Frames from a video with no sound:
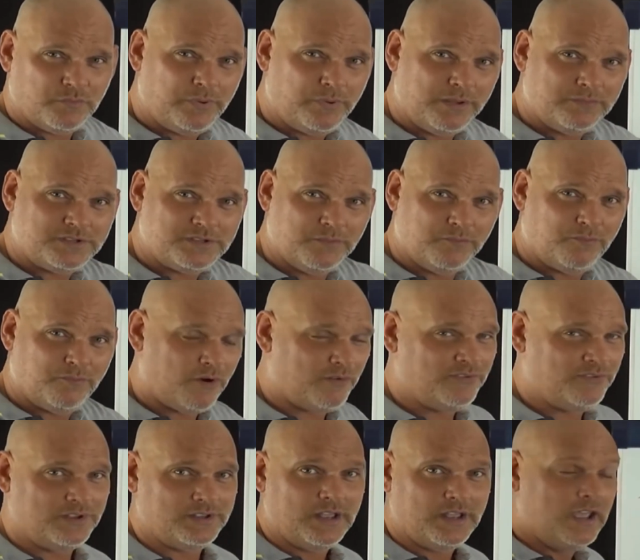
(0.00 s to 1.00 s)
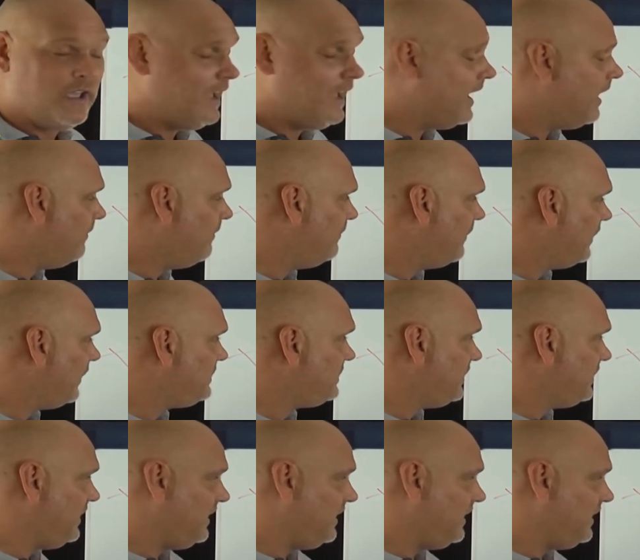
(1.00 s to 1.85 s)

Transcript: pips in profit to